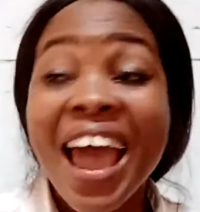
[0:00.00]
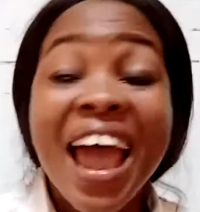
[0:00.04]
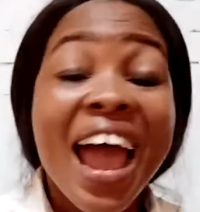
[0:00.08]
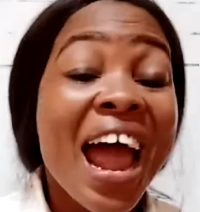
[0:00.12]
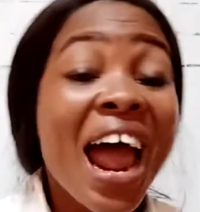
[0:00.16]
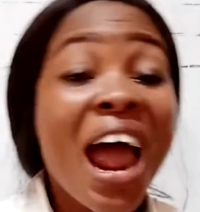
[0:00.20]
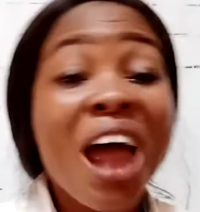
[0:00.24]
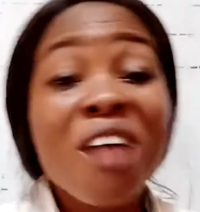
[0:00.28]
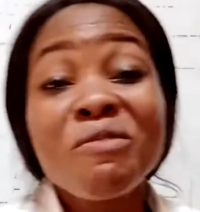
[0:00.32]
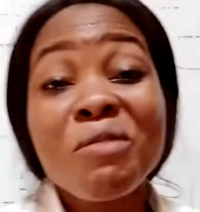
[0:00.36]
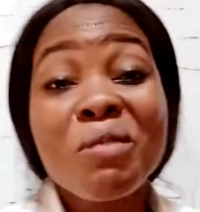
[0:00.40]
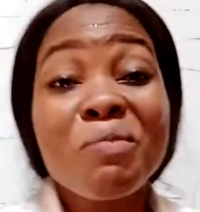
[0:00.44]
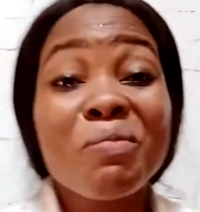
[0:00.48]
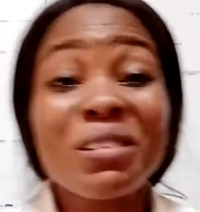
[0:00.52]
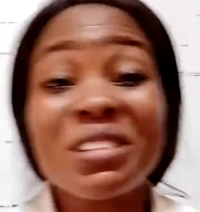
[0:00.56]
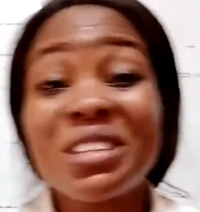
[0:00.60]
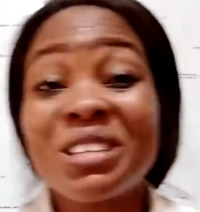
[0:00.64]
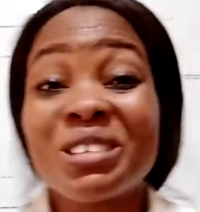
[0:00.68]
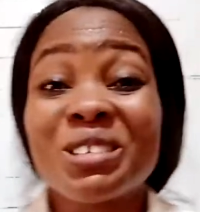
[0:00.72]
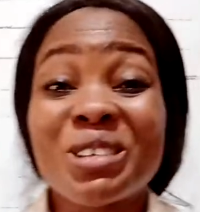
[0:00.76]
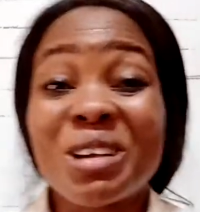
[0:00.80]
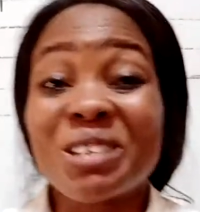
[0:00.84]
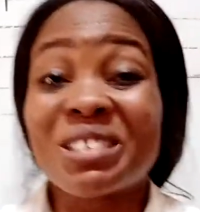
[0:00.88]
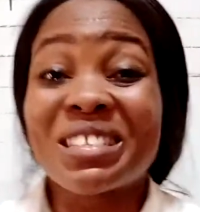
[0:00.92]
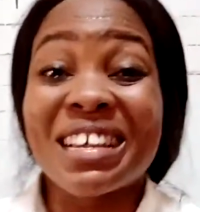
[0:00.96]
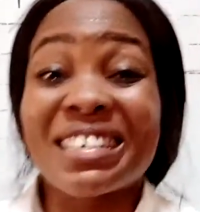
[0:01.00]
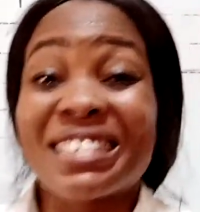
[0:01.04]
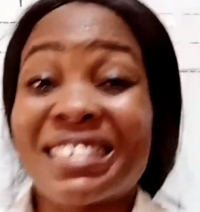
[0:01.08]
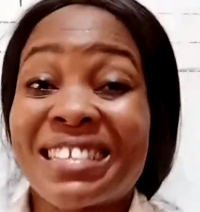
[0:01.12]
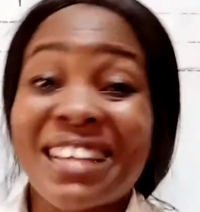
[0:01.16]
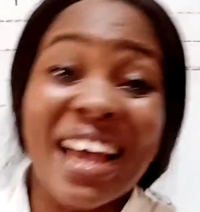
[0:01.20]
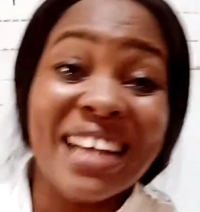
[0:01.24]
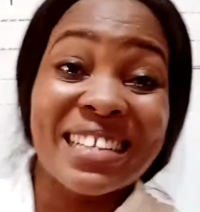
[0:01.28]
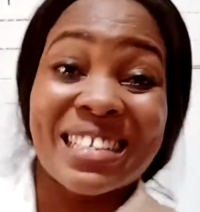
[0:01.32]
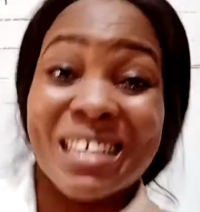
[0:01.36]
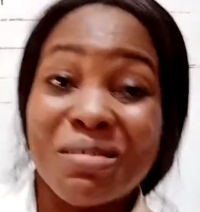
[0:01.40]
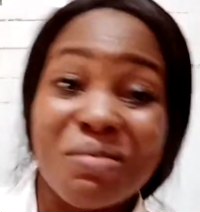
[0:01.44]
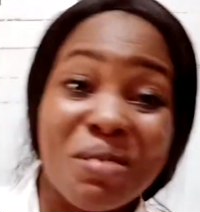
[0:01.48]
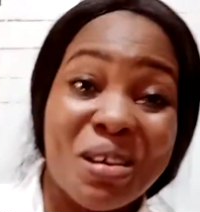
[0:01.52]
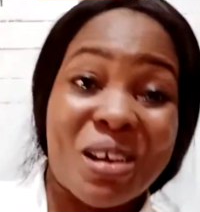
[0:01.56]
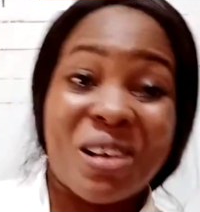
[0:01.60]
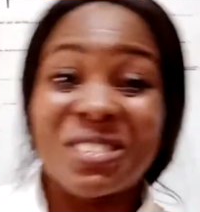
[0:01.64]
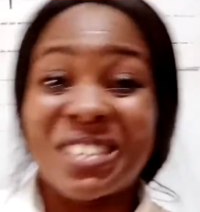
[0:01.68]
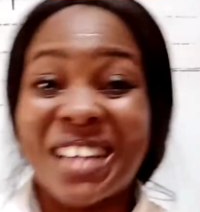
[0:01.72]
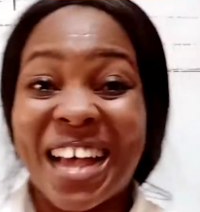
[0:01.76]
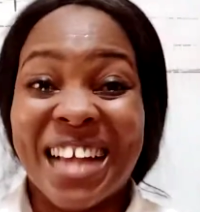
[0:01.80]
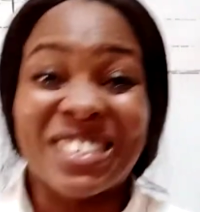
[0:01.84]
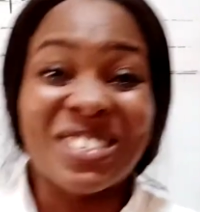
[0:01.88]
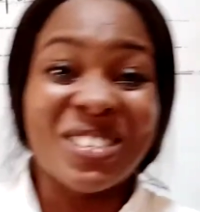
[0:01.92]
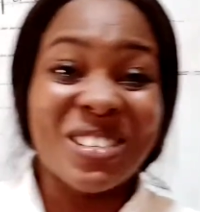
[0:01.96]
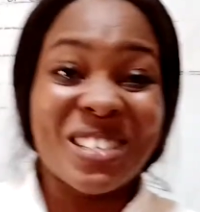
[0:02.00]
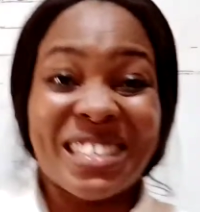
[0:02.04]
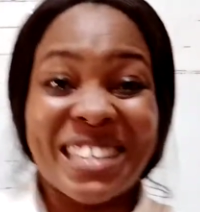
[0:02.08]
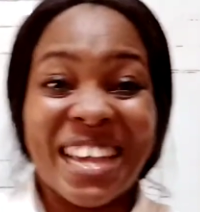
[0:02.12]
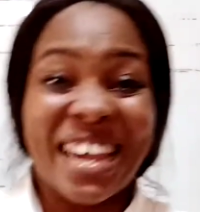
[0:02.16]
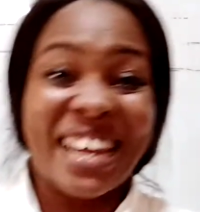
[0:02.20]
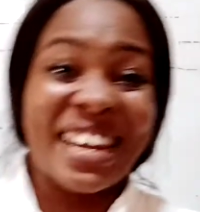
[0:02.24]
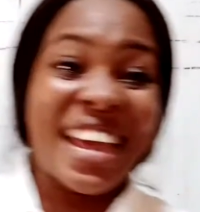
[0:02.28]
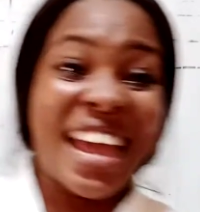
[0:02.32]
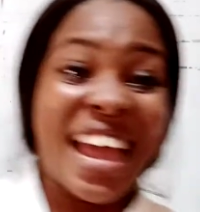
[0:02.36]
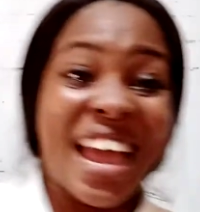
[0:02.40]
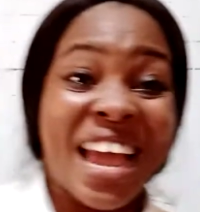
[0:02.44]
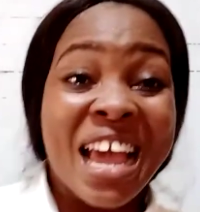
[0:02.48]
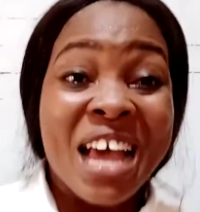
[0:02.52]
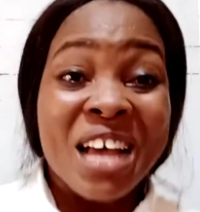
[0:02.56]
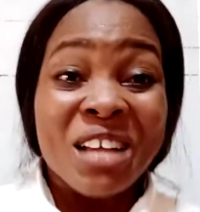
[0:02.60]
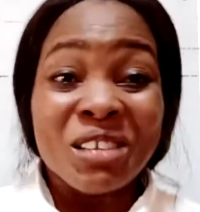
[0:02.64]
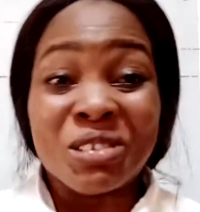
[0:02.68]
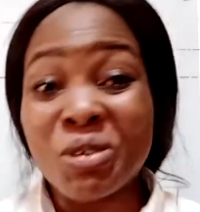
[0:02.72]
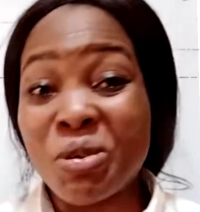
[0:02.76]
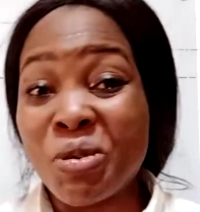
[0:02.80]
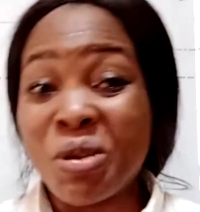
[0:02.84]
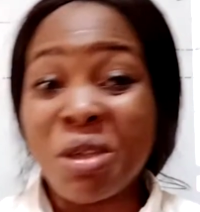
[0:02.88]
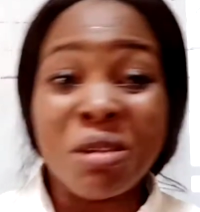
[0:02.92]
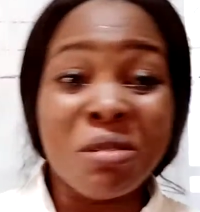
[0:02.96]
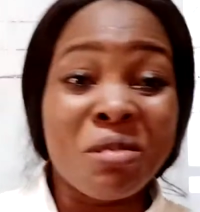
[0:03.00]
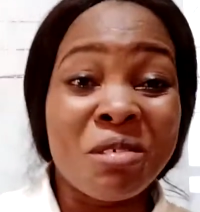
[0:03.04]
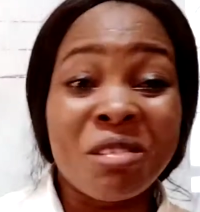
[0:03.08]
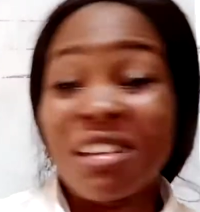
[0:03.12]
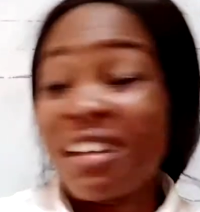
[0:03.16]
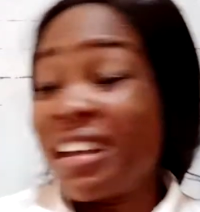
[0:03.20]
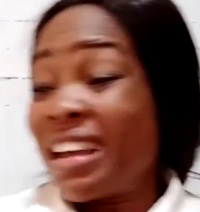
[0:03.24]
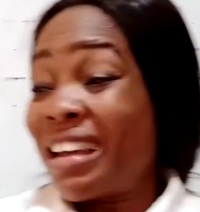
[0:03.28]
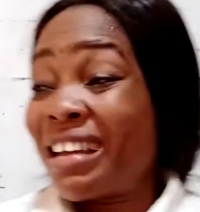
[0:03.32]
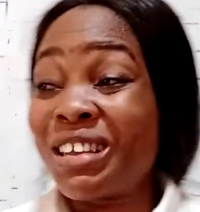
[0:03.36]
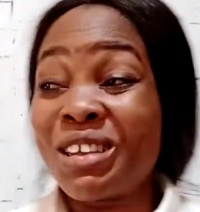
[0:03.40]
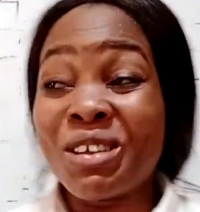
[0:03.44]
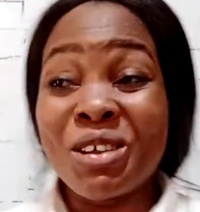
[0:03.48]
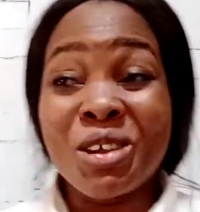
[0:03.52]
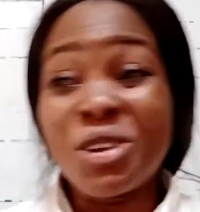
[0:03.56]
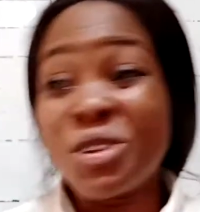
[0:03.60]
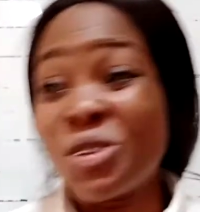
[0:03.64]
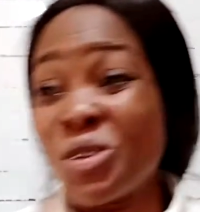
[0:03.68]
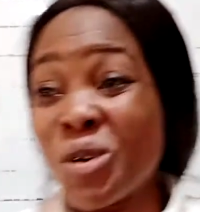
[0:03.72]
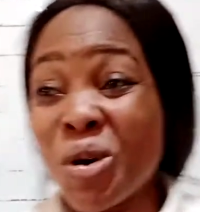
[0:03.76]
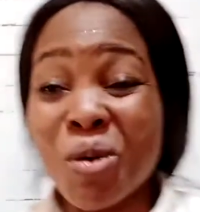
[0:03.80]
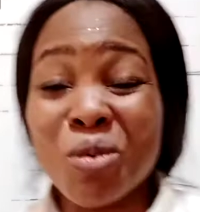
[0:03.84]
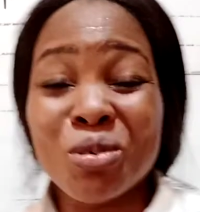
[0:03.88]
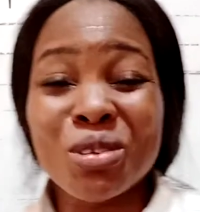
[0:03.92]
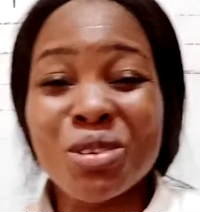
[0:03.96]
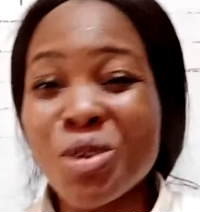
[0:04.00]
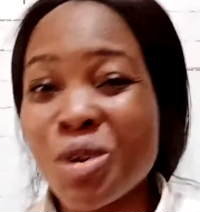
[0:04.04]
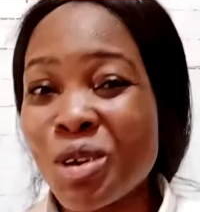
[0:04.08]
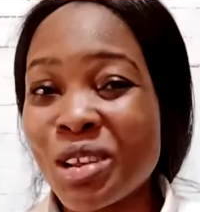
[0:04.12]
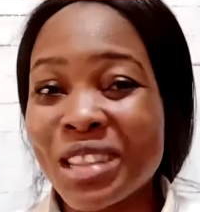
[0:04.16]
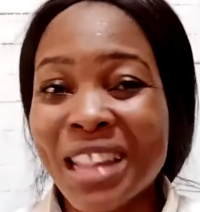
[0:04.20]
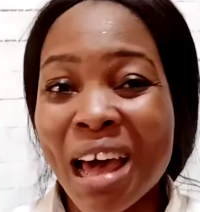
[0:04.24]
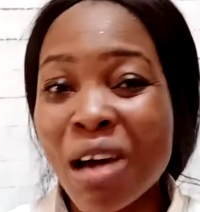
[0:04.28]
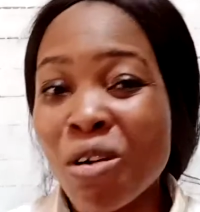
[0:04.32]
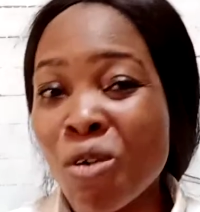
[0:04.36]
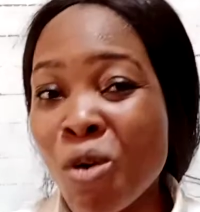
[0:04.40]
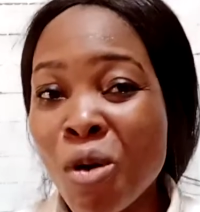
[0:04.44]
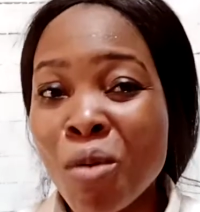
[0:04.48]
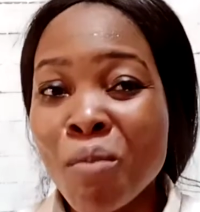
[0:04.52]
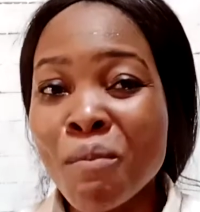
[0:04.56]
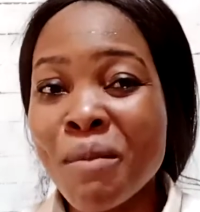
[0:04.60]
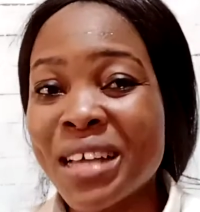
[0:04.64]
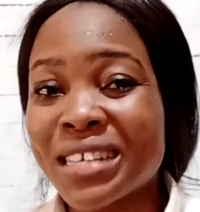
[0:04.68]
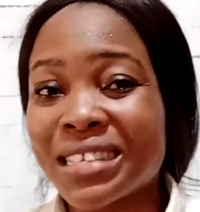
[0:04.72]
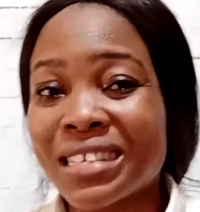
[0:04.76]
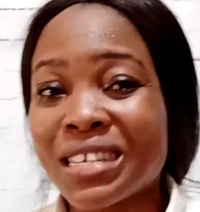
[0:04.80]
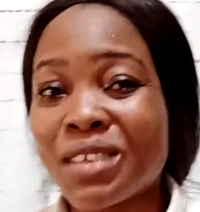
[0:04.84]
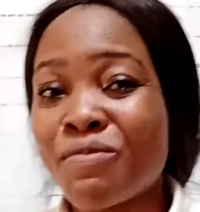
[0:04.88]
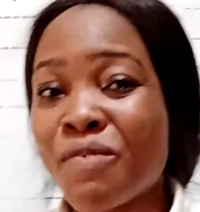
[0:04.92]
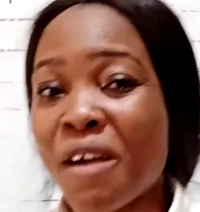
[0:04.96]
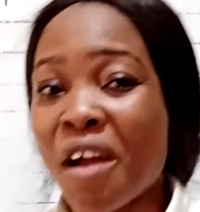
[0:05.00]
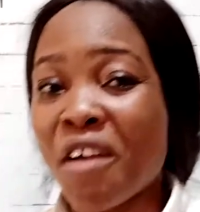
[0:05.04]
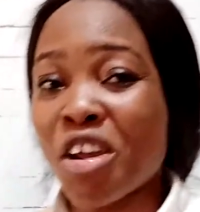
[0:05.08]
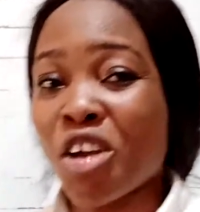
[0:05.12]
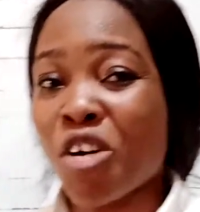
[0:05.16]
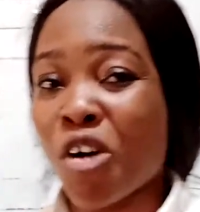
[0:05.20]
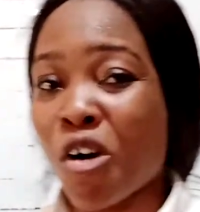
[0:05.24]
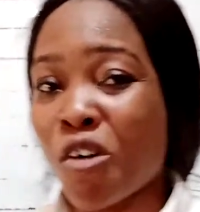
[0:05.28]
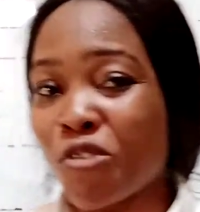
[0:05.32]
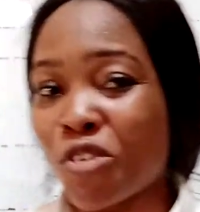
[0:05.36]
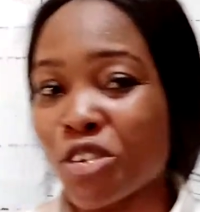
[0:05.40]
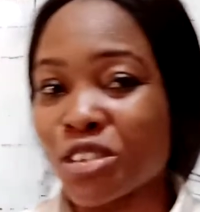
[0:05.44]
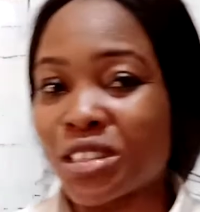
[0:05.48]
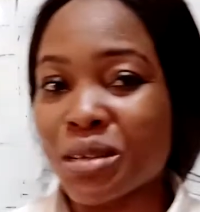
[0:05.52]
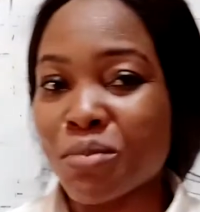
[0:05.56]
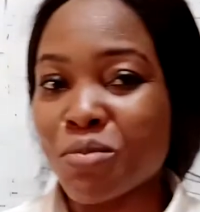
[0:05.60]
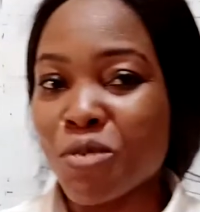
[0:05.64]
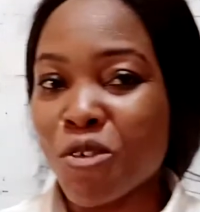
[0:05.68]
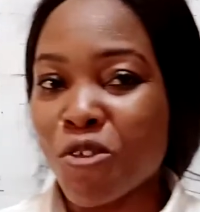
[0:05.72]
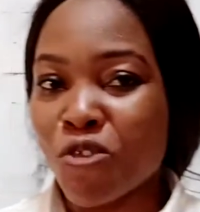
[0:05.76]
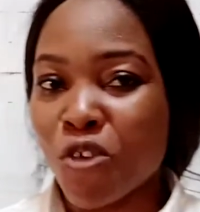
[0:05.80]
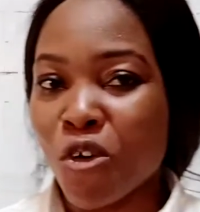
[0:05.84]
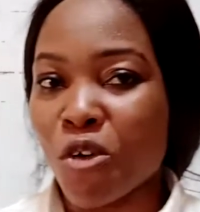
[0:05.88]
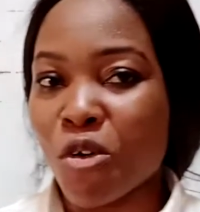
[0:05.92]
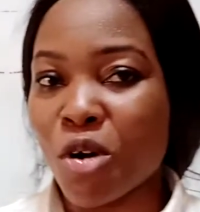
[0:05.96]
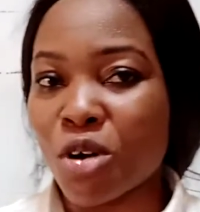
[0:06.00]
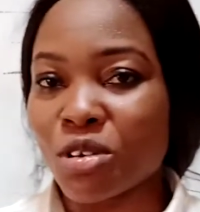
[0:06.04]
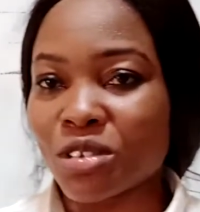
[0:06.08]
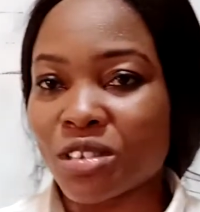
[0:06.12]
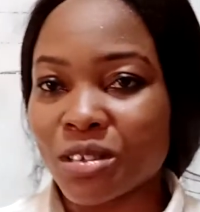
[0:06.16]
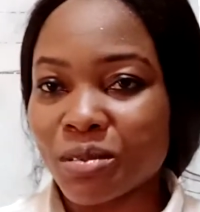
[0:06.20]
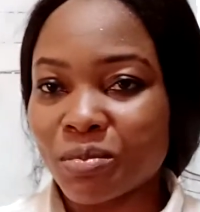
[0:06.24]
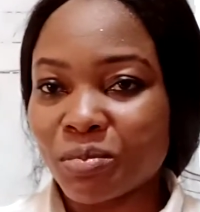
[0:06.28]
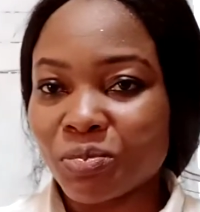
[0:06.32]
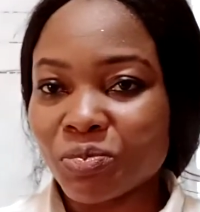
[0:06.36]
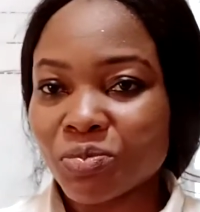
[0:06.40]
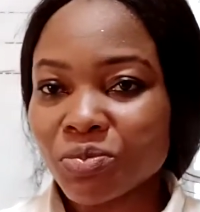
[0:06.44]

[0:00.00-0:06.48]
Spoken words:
Everybody's just excited because I just said air. So, you know, that one makes it very comfortable for us.